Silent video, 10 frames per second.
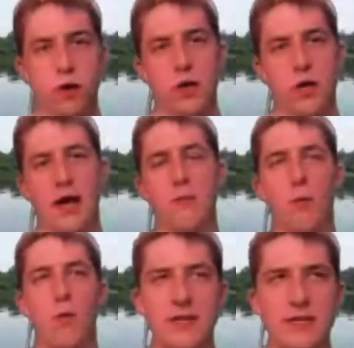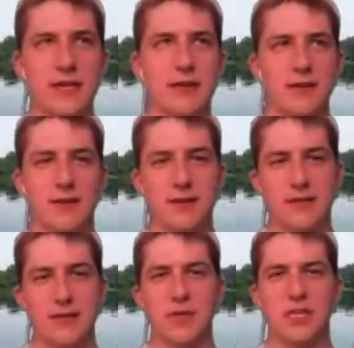I am winded.
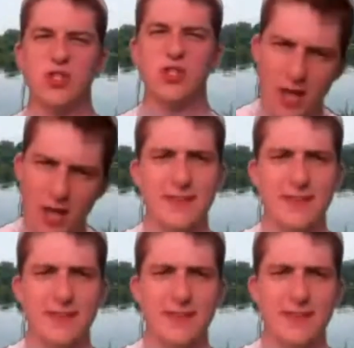I'm exhausted.